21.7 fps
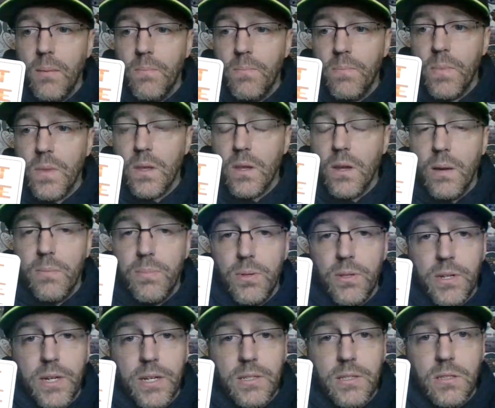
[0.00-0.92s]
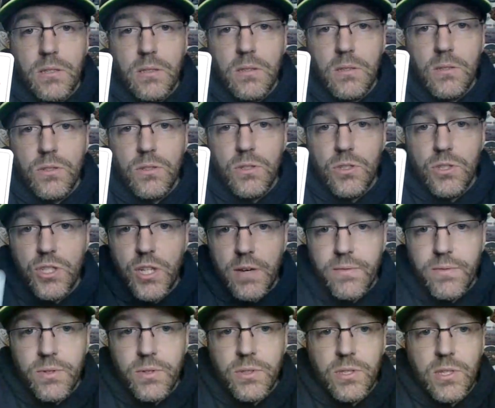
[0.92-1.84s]
couple of nice
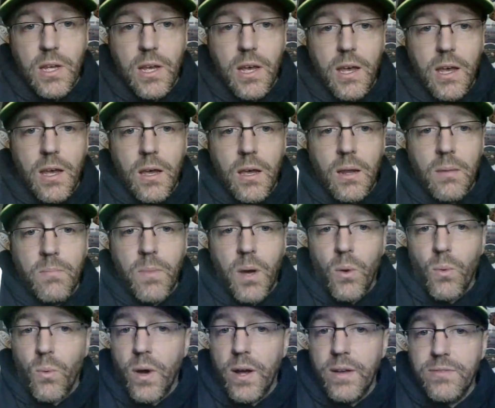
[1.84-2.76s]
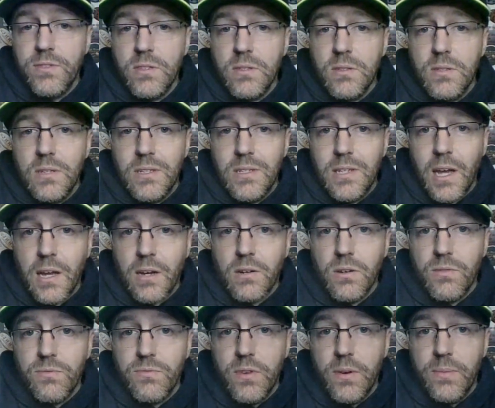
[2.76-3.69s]
shovels and my wife's detector
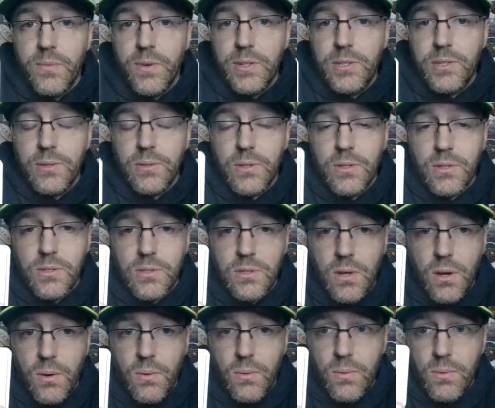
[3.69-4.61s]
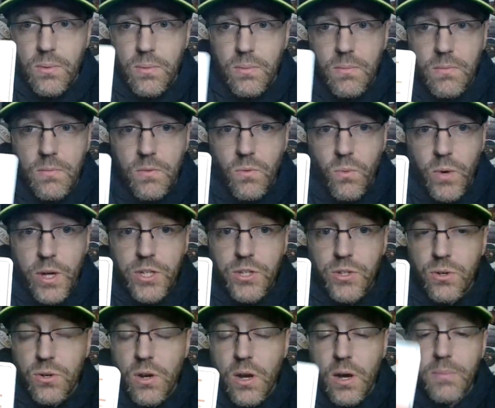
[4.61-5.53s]
from recently. So West Shore
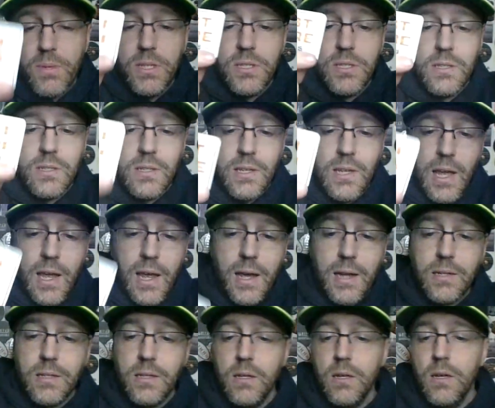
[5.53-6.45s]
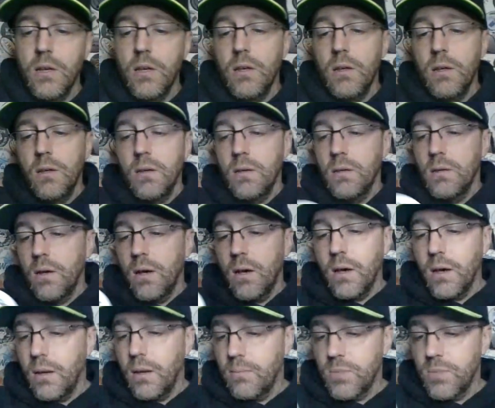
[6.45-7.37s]
Hobbies, can't
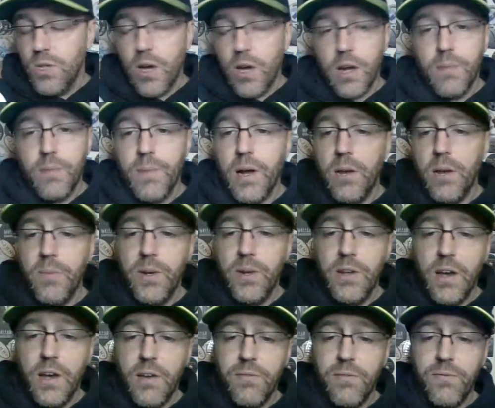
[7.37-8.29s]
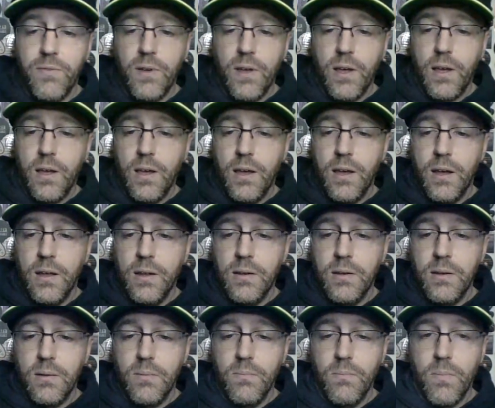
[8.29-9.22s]
talk about them enough. And
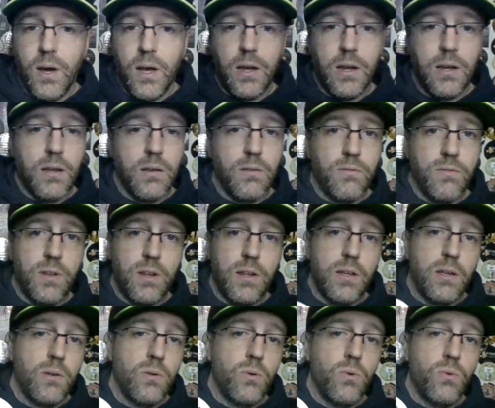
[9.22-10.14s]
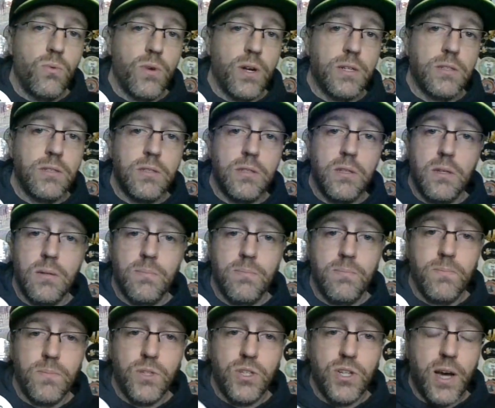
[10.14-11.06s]
Mike Viddy, who runs the
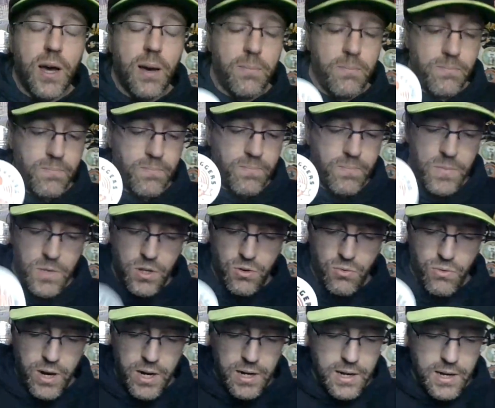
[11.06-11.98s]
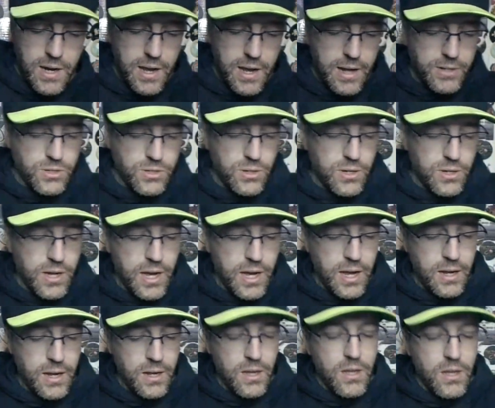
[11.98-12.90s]
shop, great guy, excellent guy.
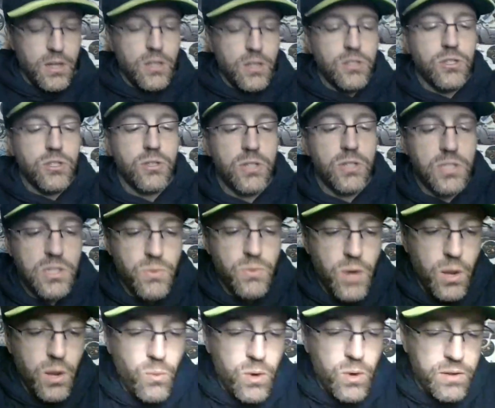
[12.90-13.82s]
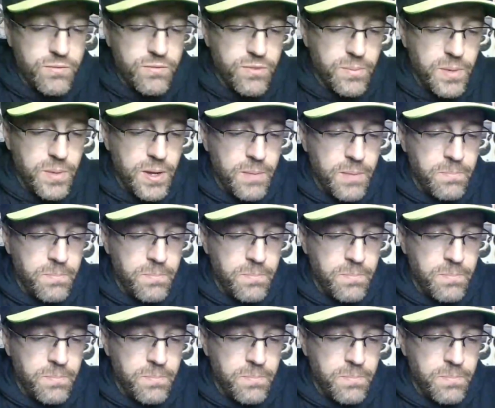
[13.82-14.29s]
So let's see what I won from him.